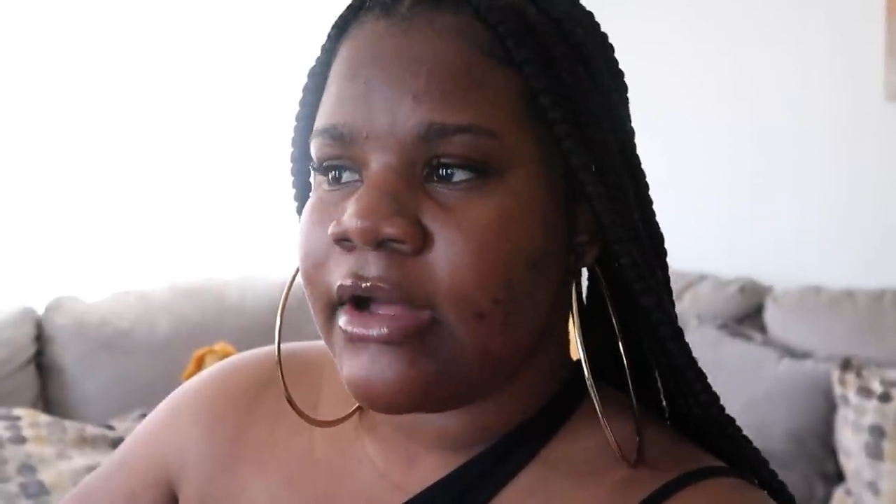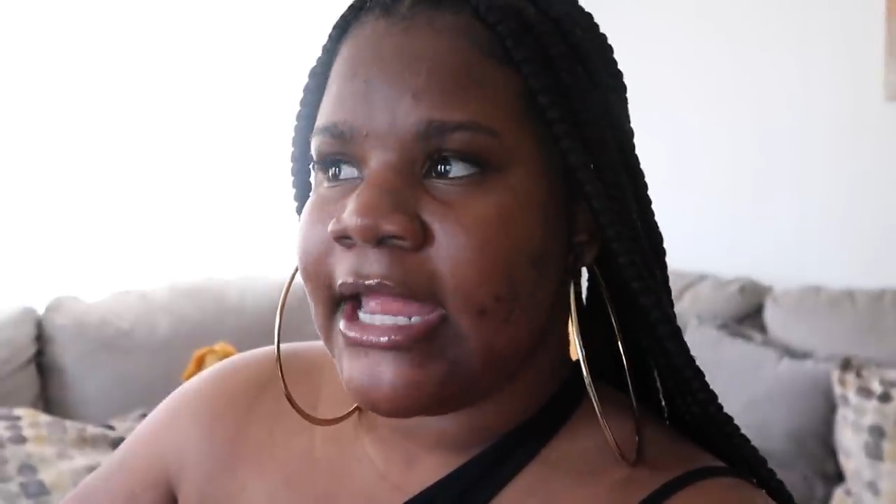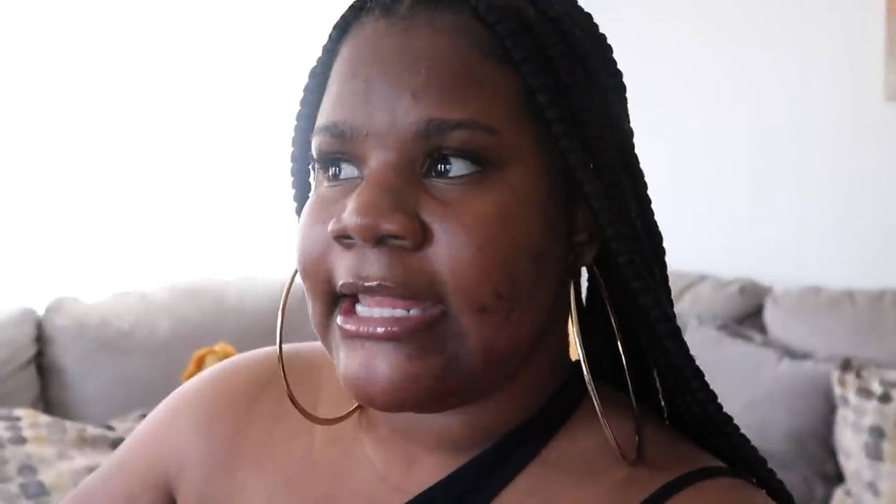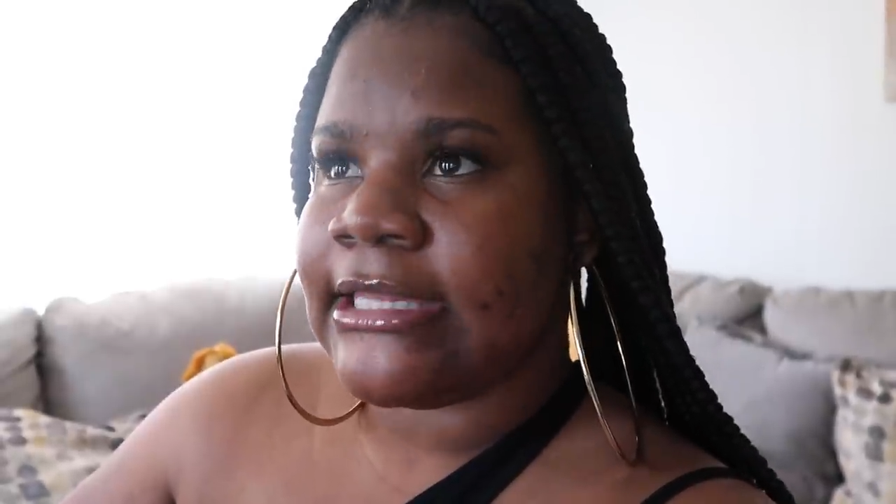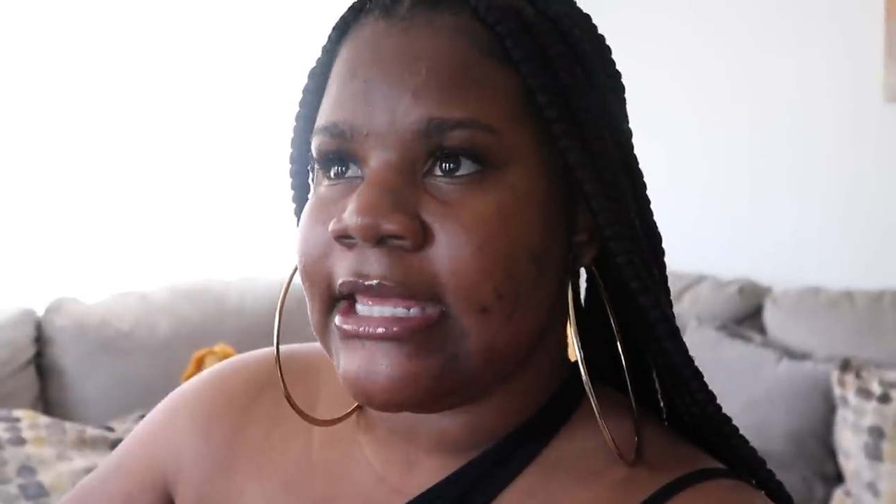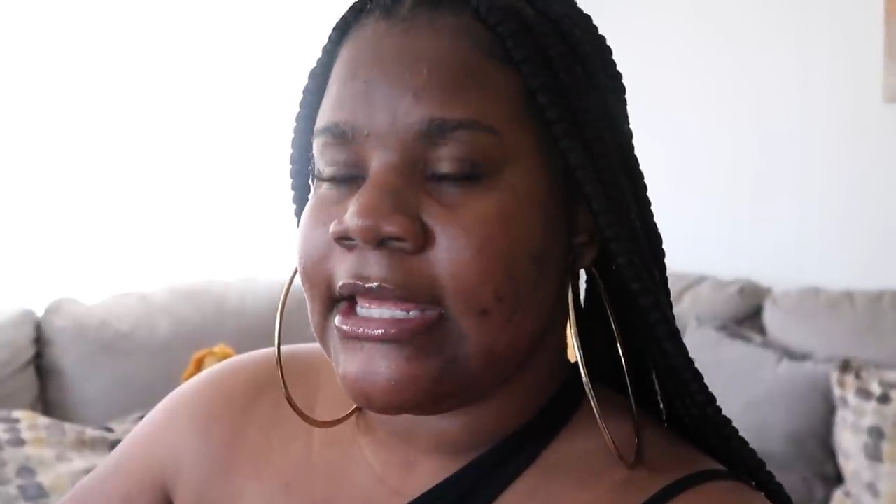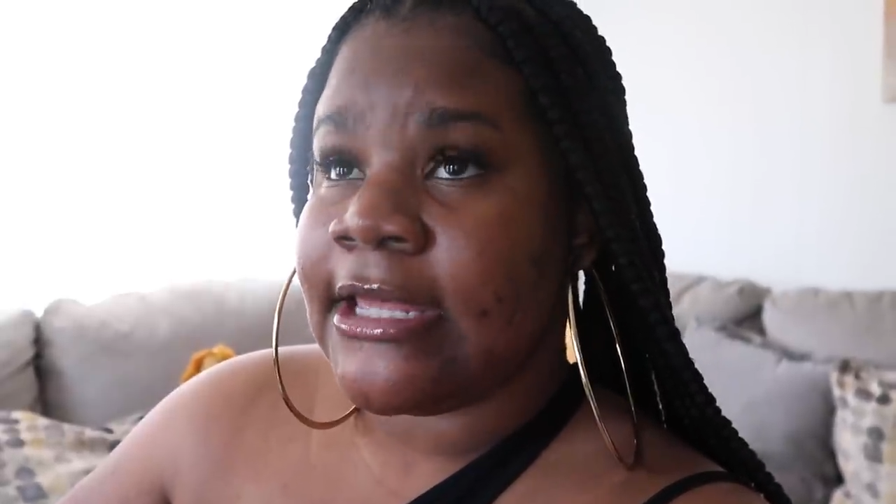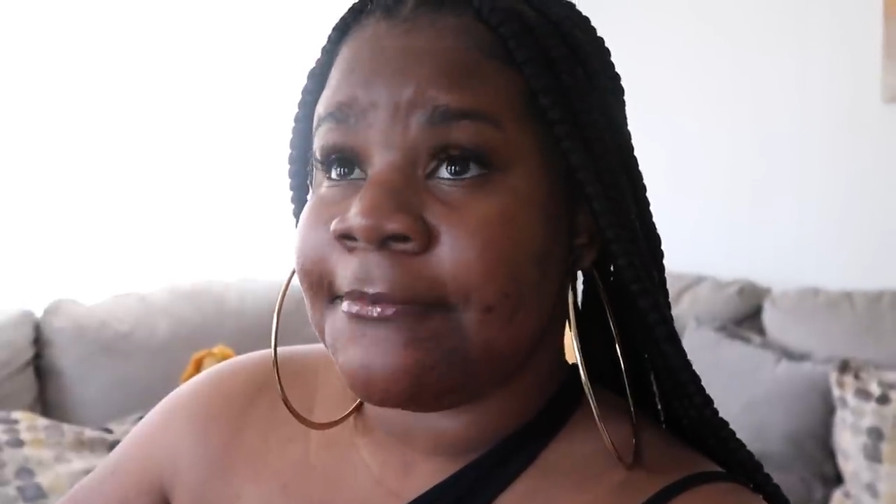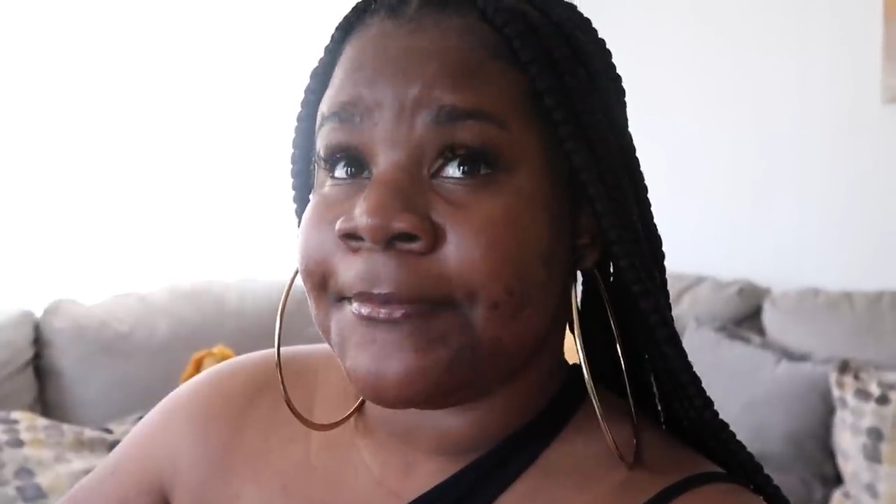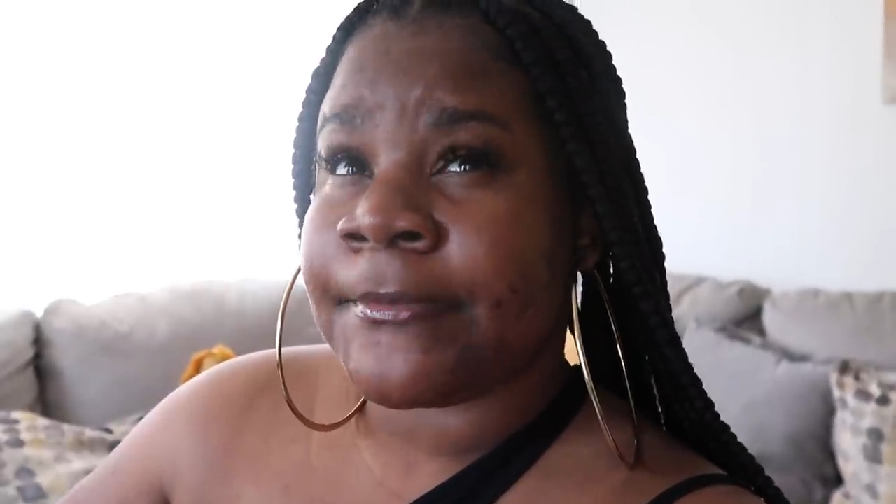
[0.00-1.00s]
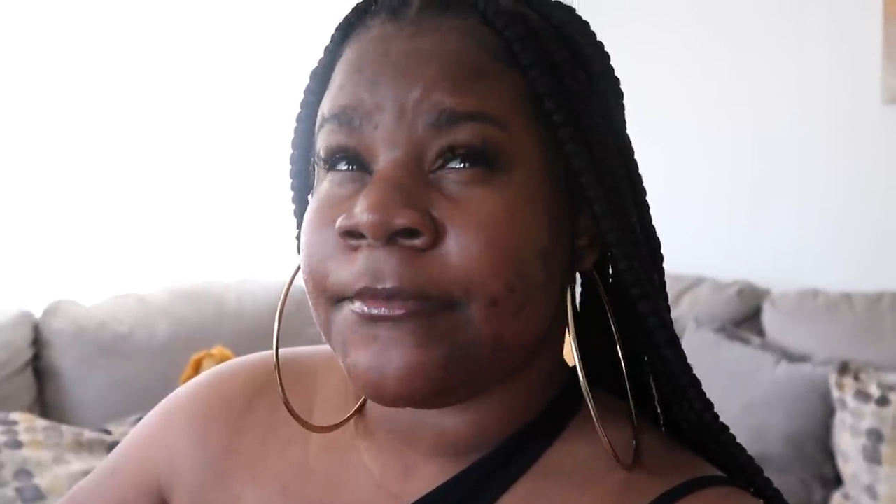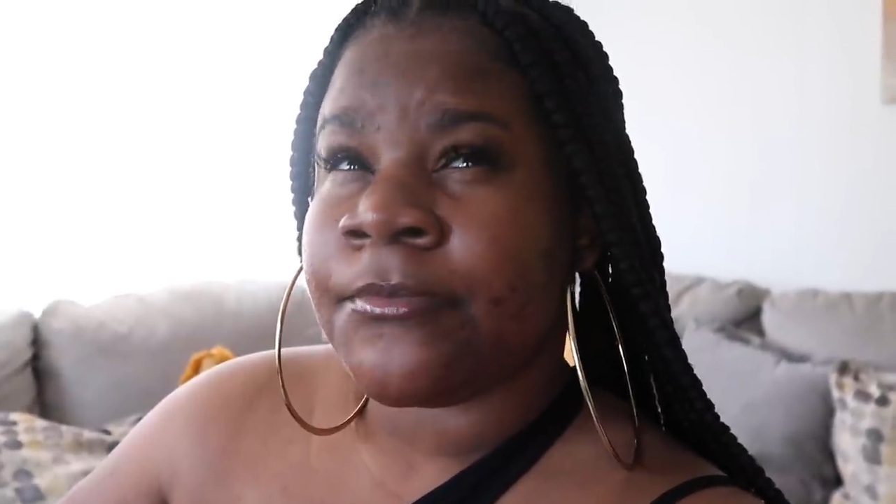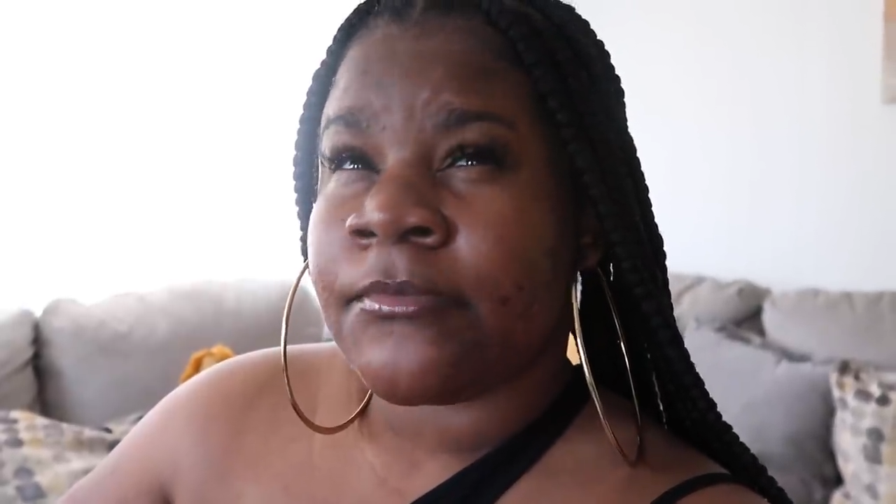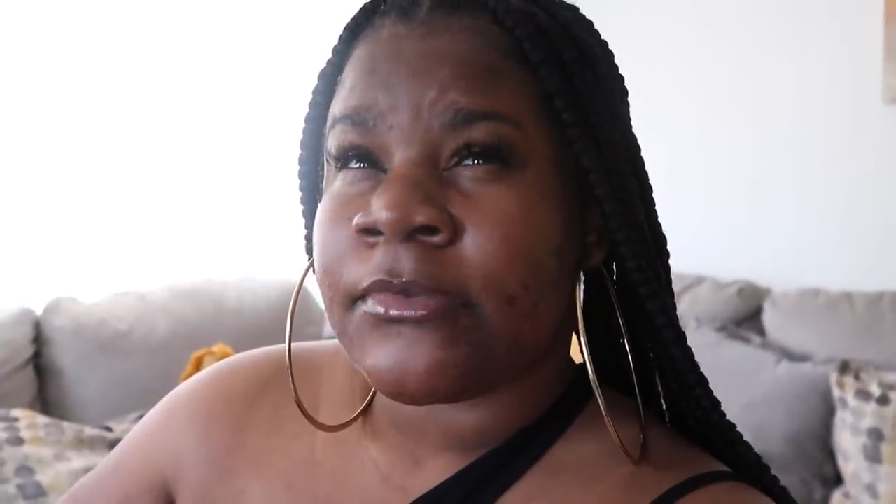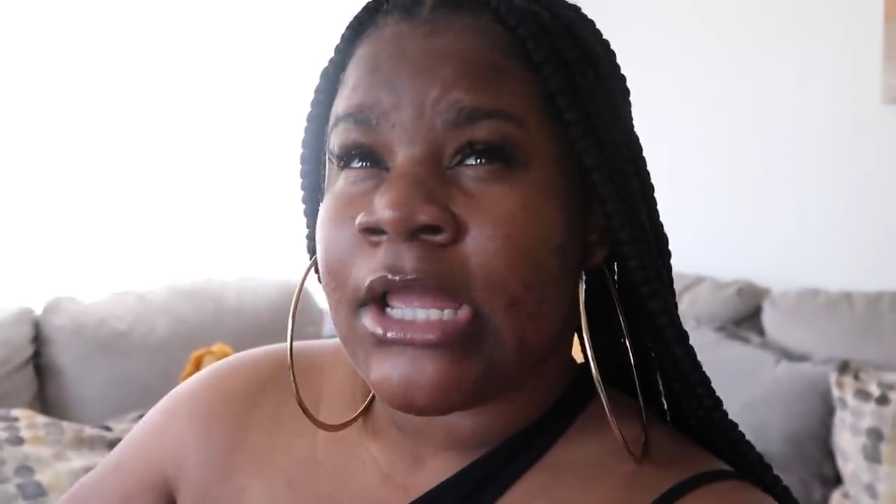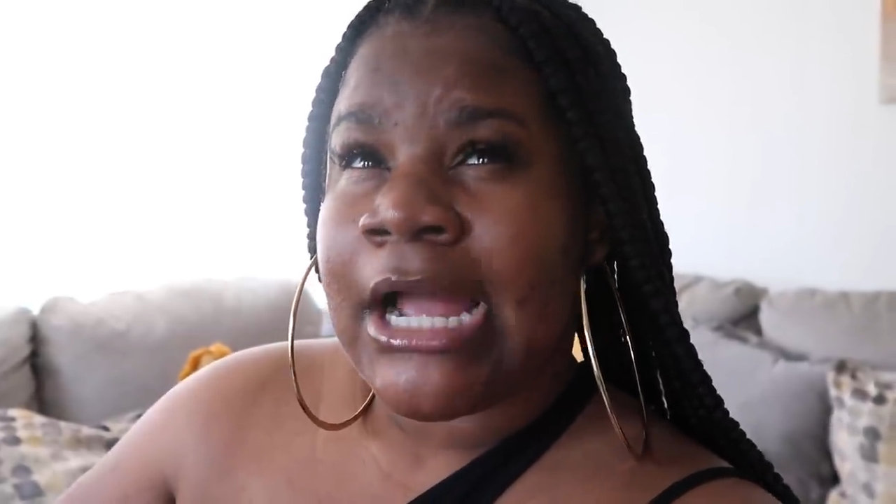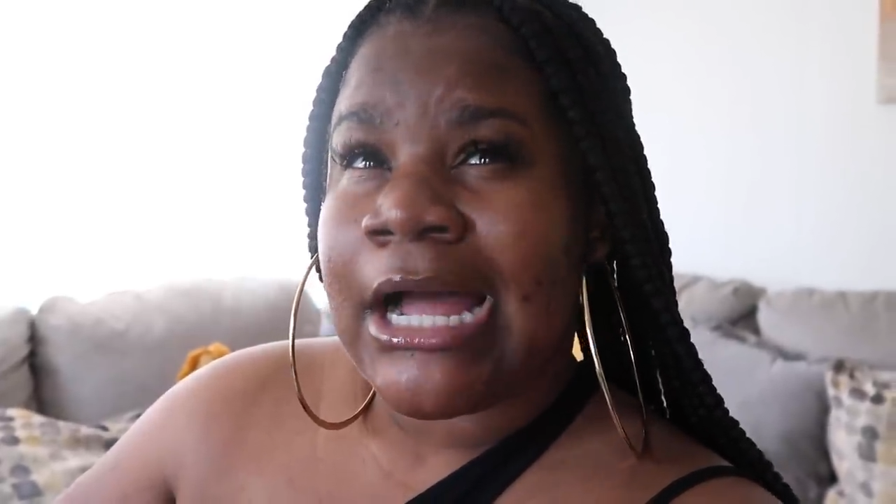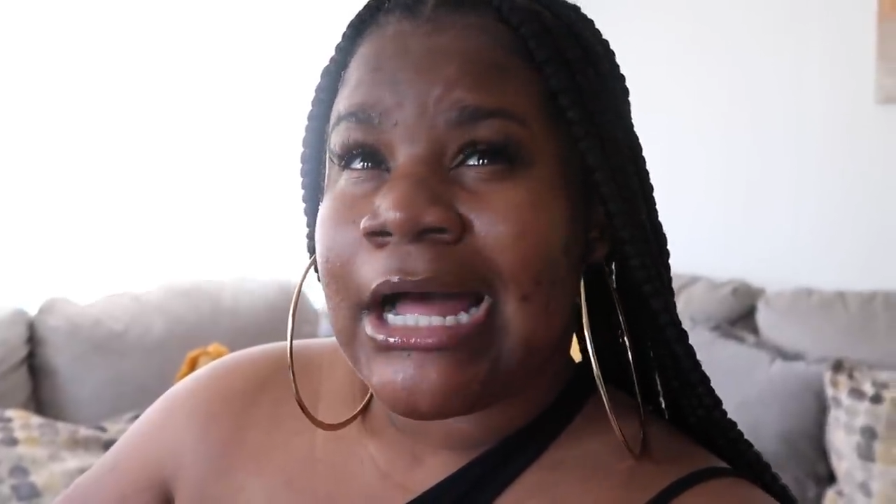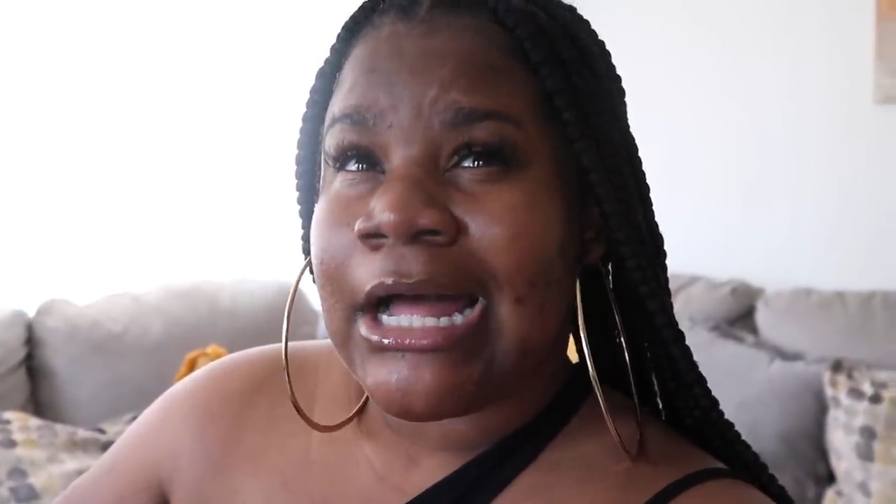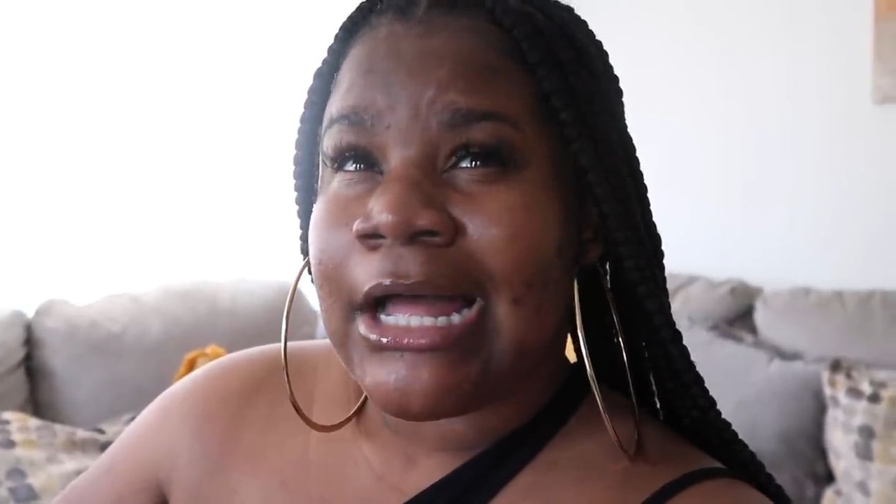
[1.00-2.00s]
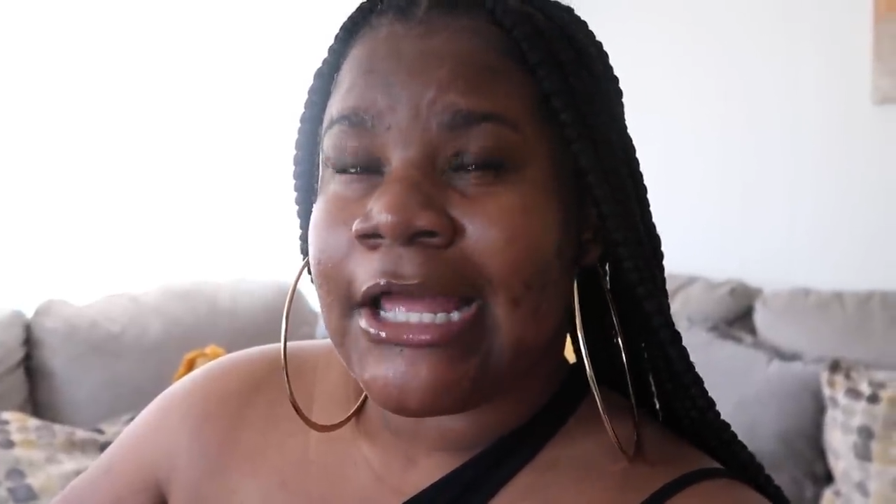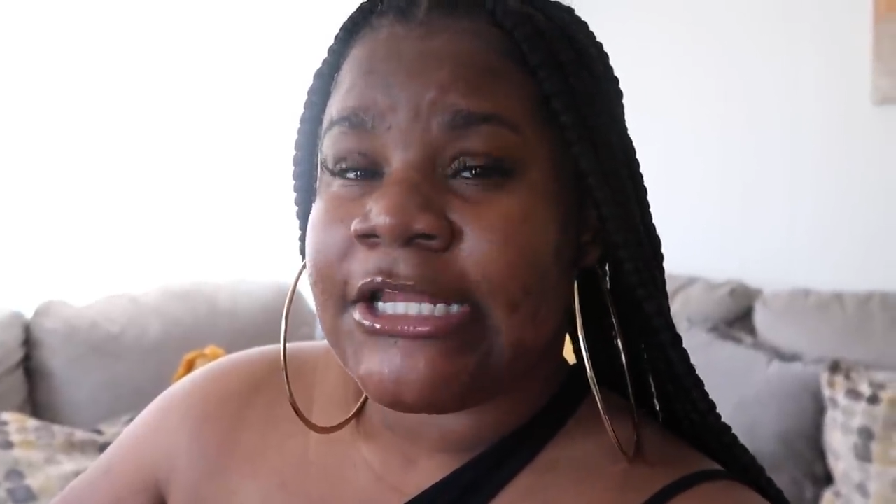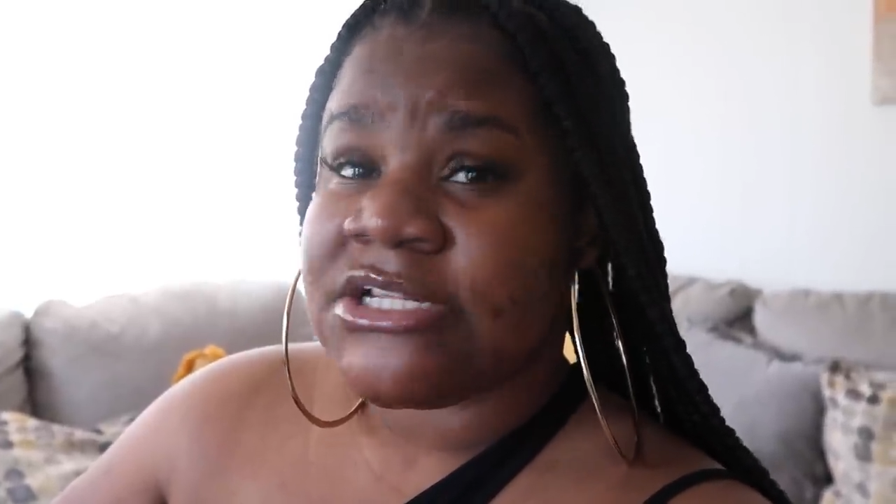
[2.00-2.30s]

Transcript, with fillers: And then I